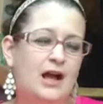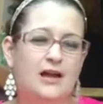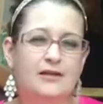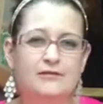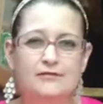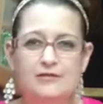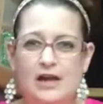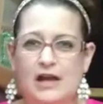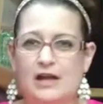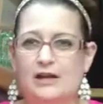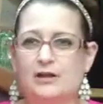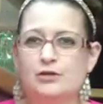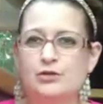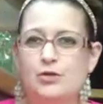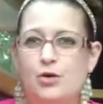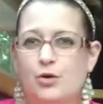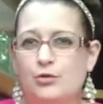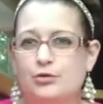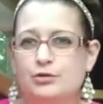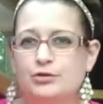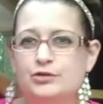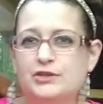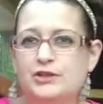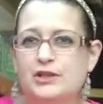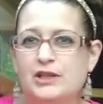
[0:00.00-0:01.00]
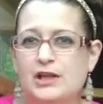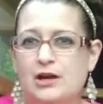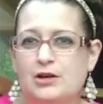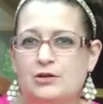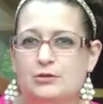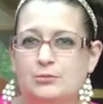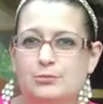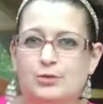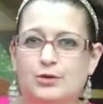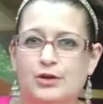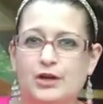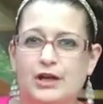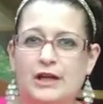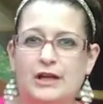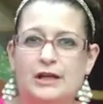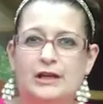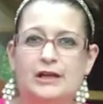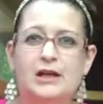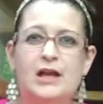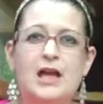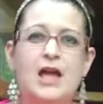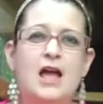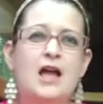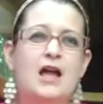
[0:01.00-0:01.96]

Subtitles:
I've got a COSI outbreak.